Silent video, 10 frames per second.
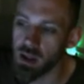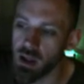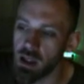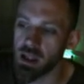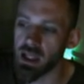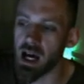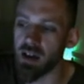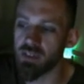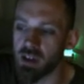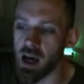you're going to
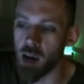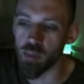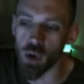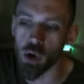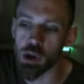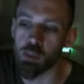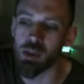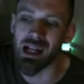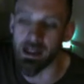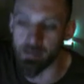have to abort
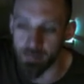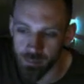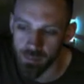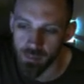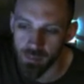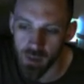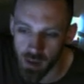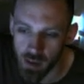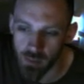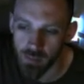plan.
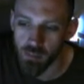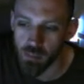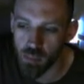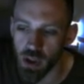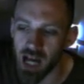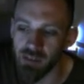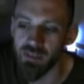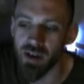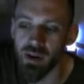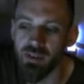But you have a
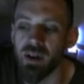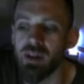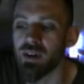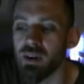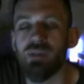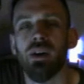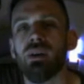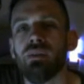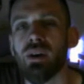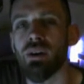very, very, very, very,
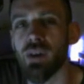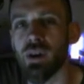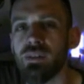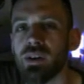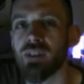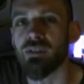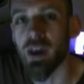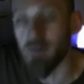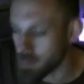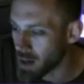very, very, very,
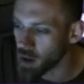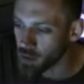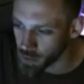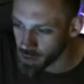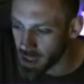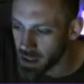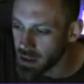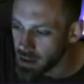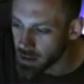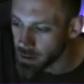very powerful knight
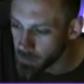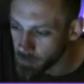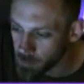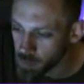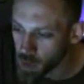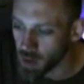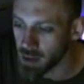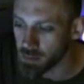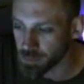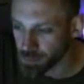here.
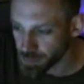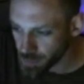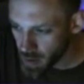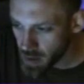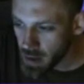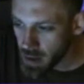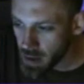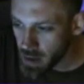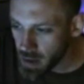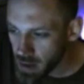Alright?
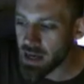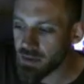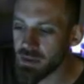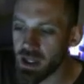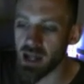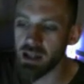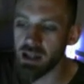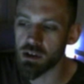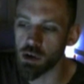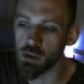If
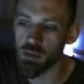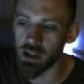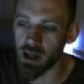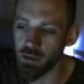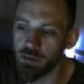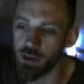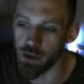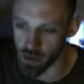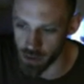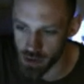knight comes out
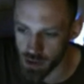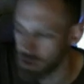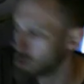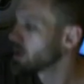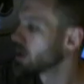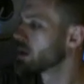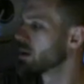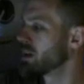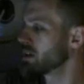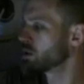first,
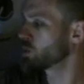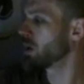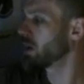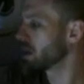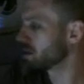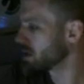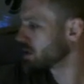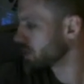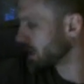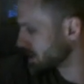this is where it gets
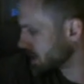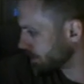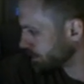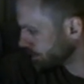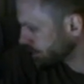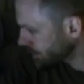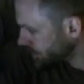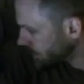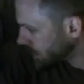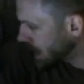interesting.
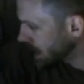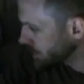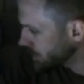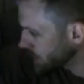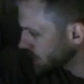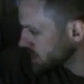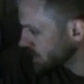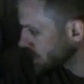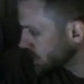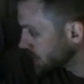And for those of
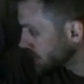you,